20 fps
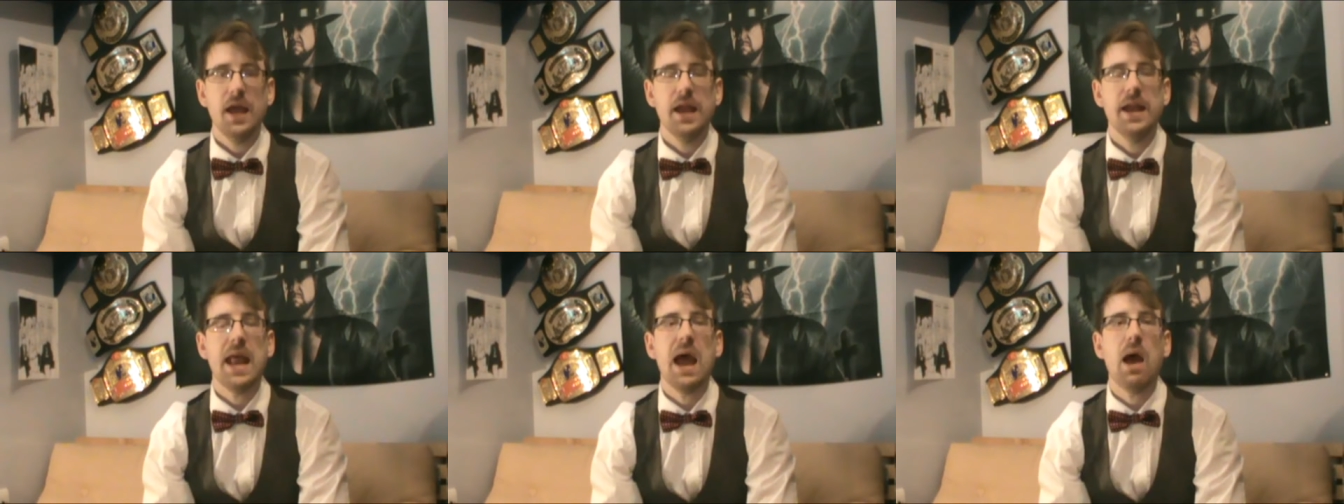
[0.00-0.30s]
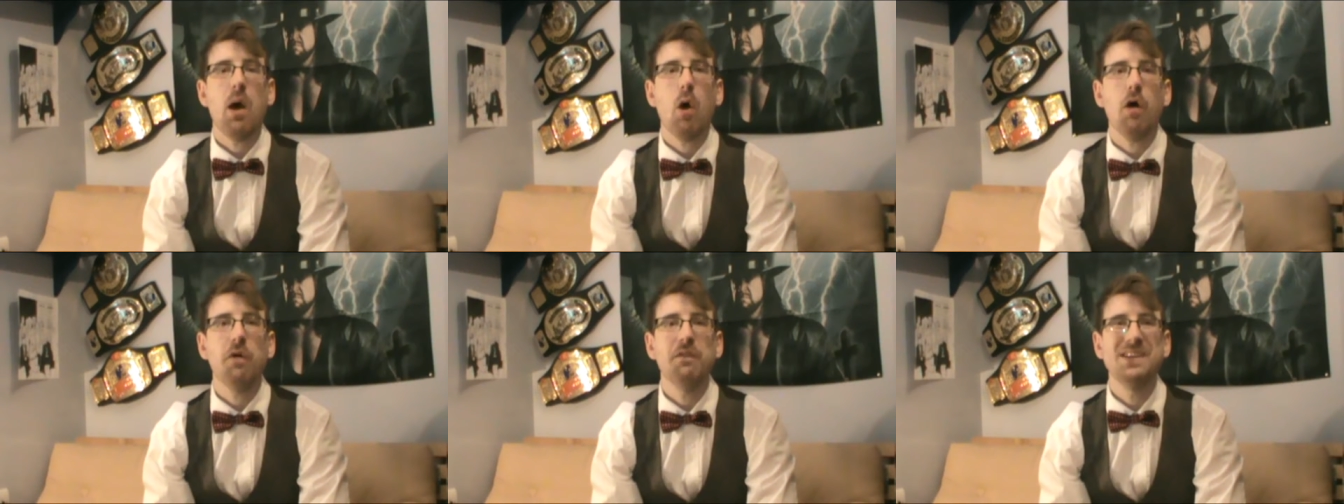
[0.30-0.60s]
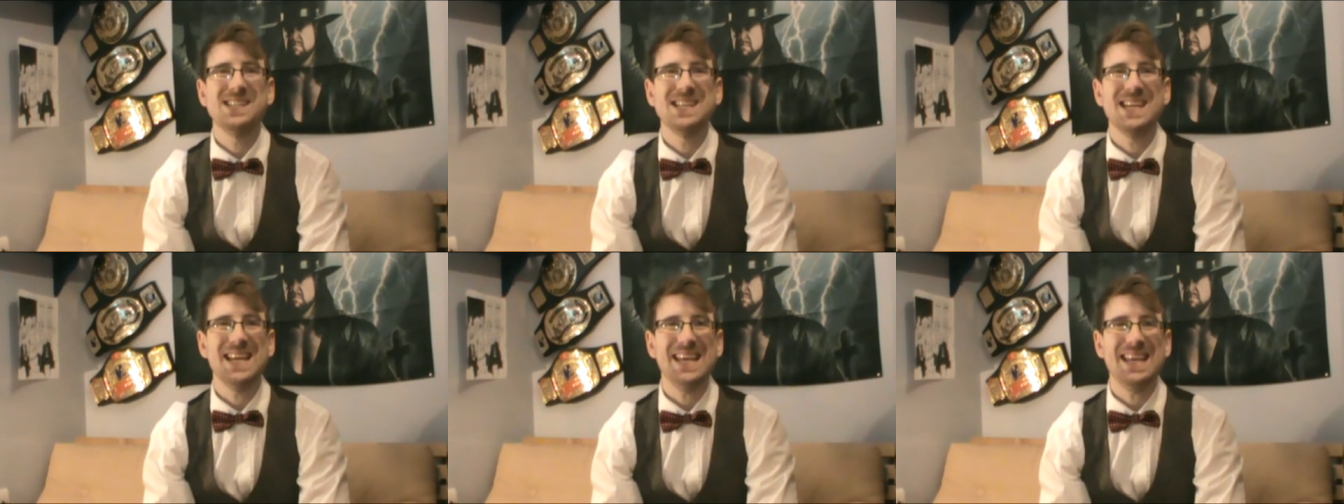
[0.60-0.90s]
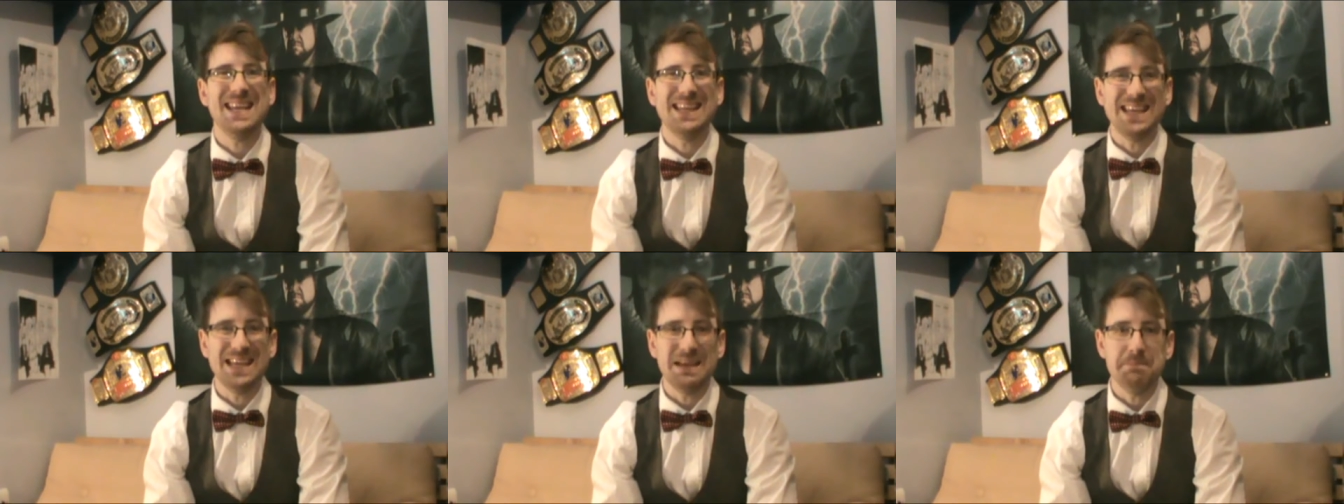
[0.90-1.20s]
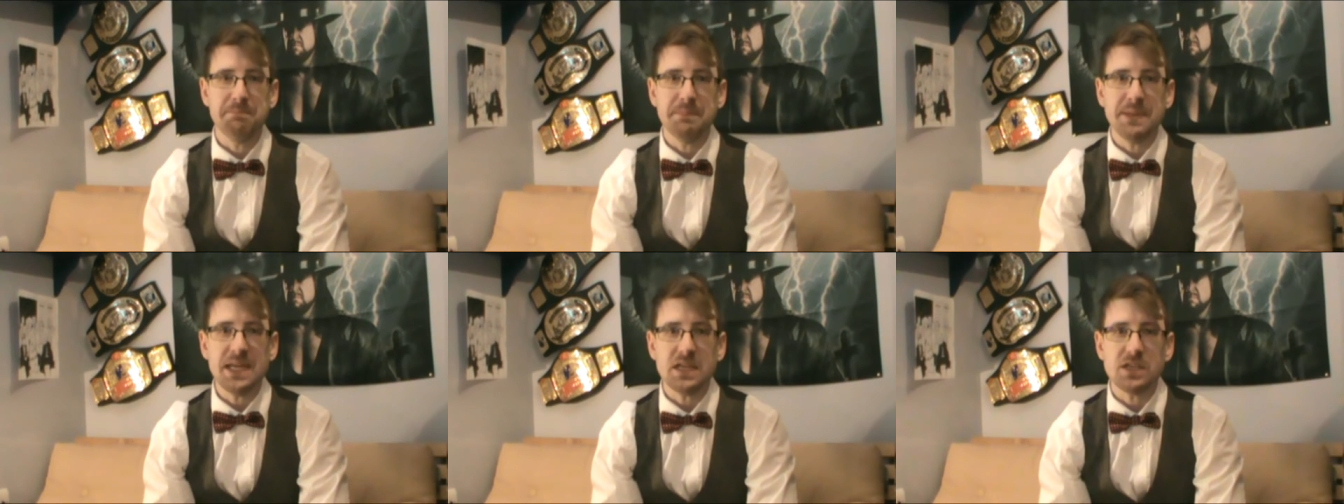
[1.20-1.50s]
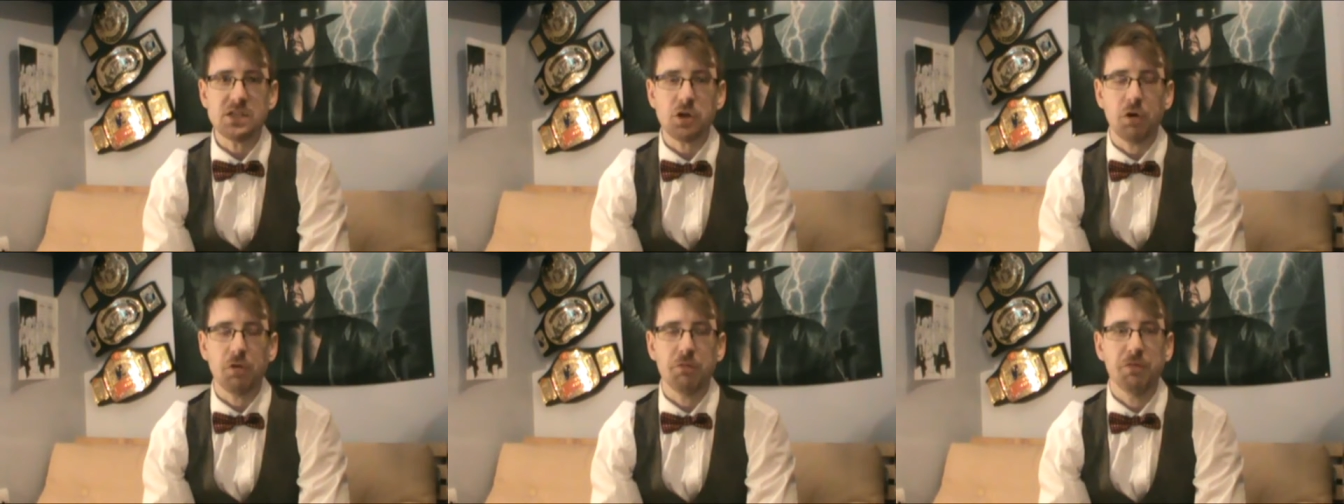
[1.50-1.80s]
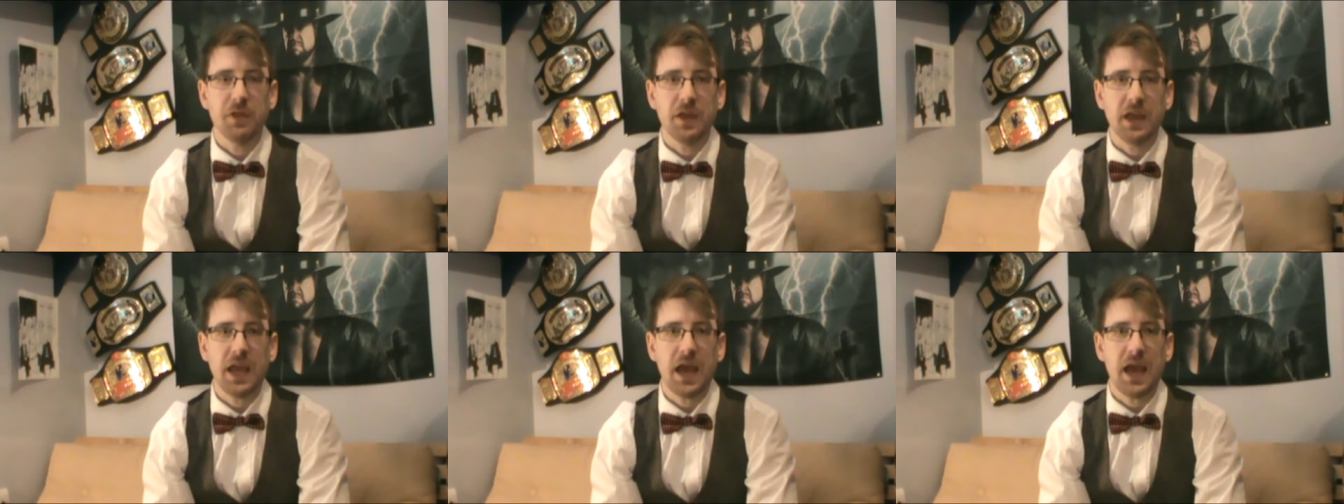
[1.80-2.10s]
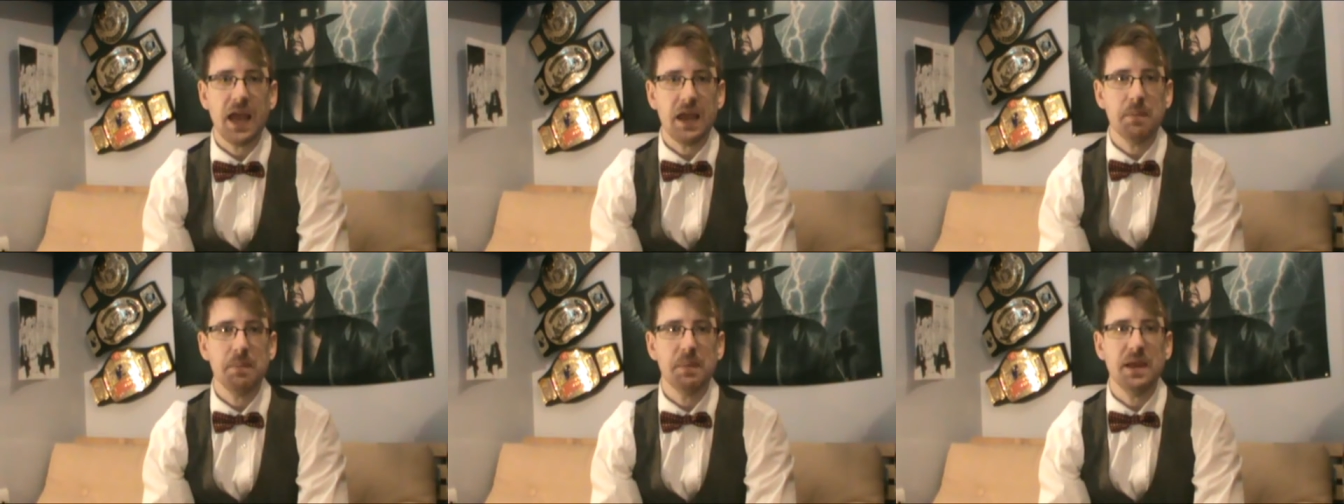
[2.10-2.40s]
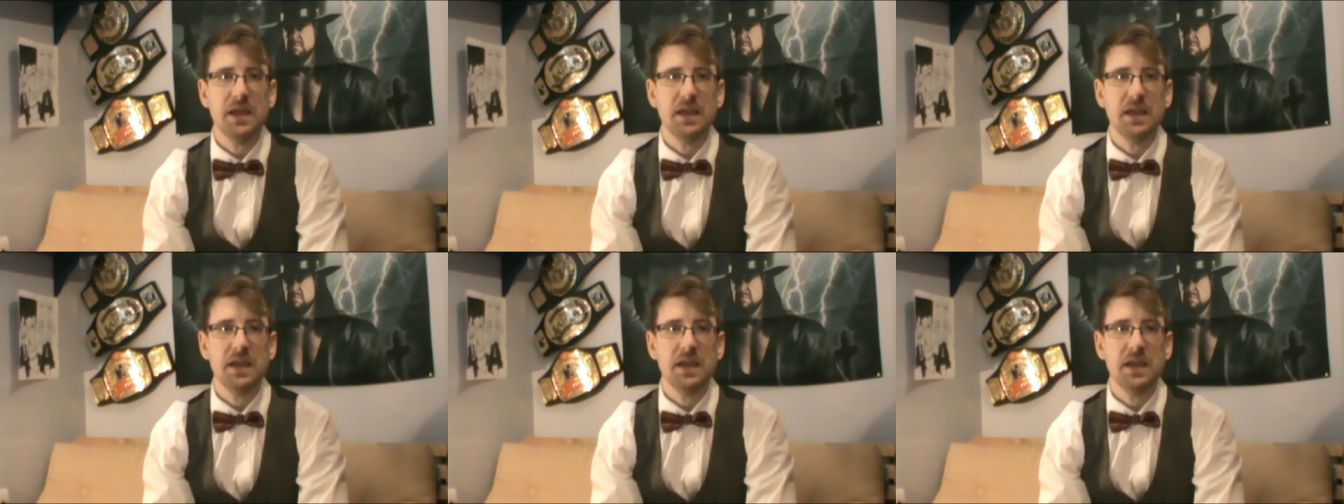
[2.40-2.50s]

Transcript: Now, obviously, the meat of the game